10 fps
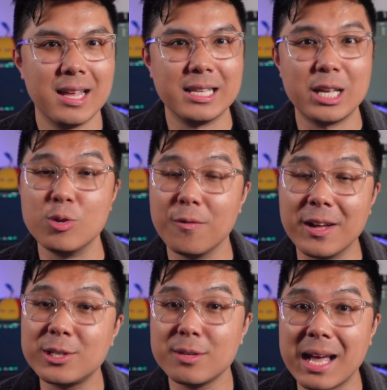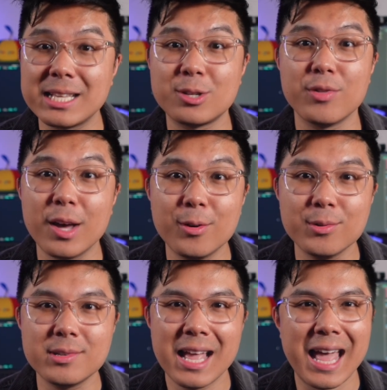until you eventually master
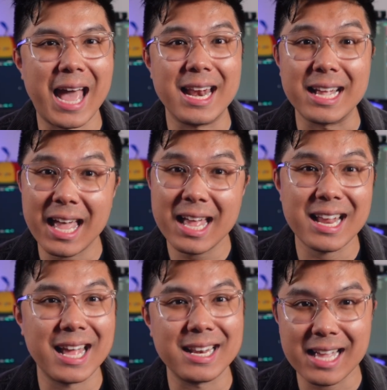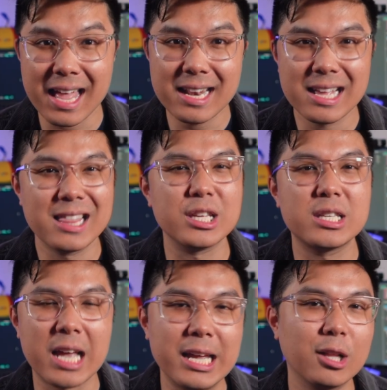those. And again and again, the
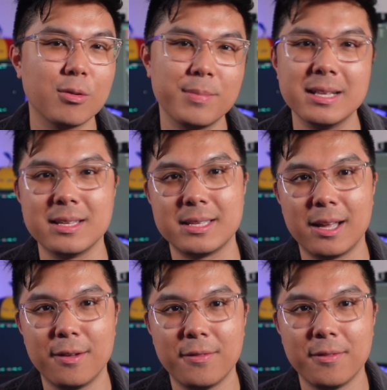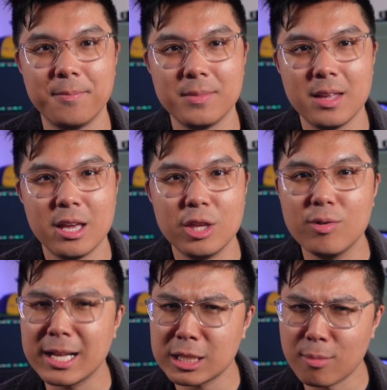cycle repeats itself. You
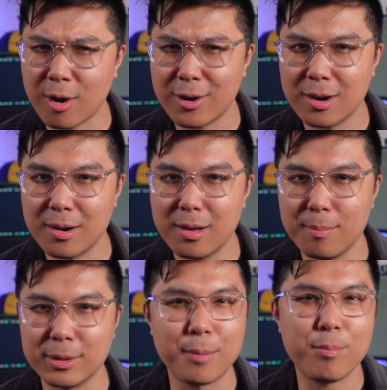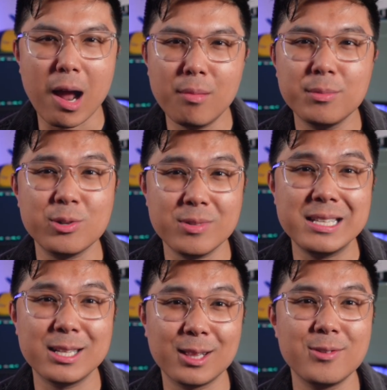get smarter, but the problems you
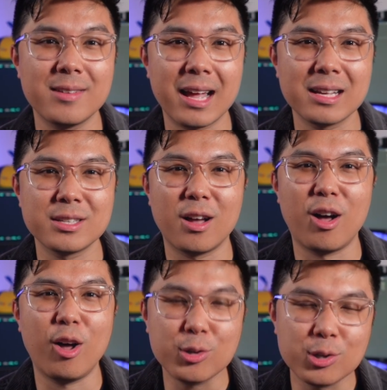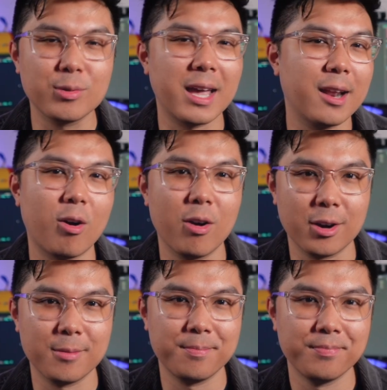need to learn next also get
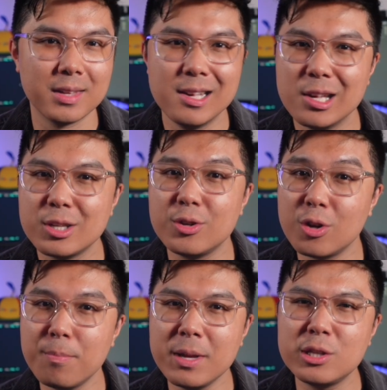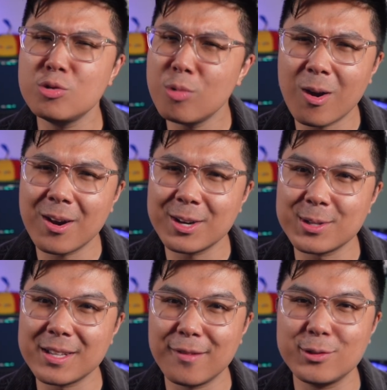harder. So don't be too hard on
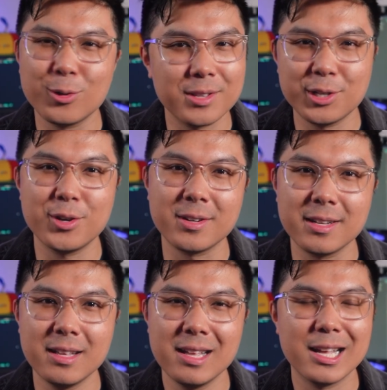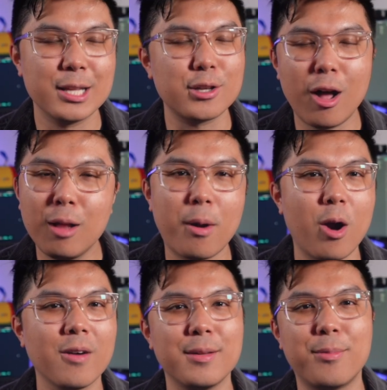yourself during the journey. It's all
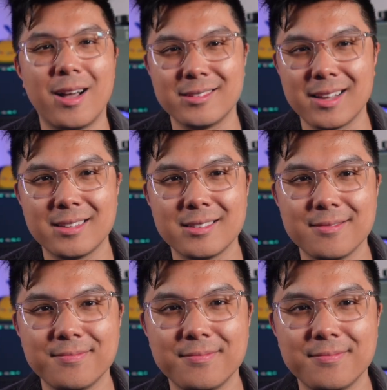part of the process.